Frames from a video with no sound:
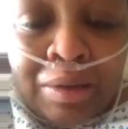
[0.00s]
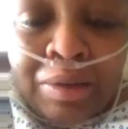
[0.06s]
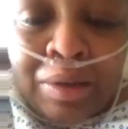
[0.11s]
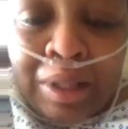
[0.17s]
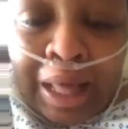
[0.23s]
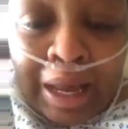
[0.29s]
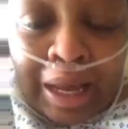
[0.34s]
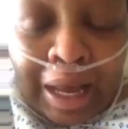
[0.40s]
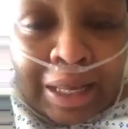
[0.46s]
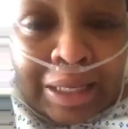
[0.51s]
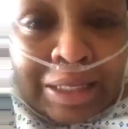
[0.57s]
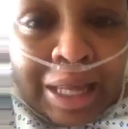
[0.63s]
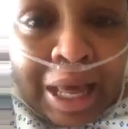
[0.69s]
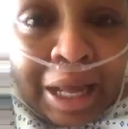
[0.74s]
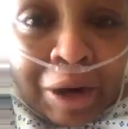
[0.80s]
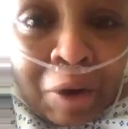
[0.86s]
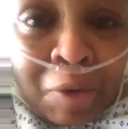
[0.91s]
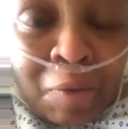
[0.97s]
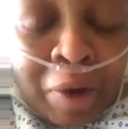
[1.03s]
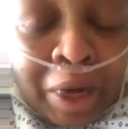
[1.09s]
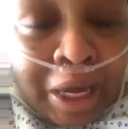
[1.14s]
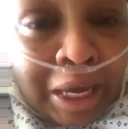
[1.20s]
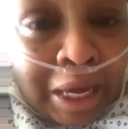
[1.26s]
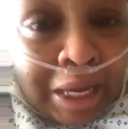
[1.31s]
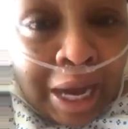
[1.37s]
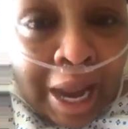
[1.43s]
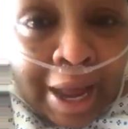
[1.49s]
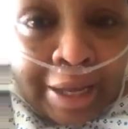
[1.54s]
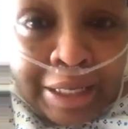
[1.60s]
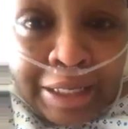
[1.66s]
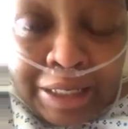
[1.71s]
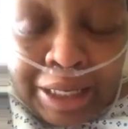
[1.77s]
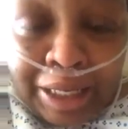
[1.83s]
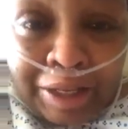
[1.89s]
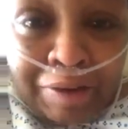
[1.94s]
Like I said, a week in
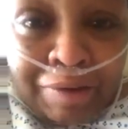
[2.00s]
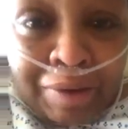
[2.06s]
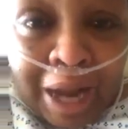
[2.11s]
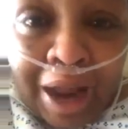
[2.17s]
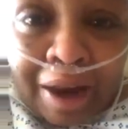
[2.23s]
ICU,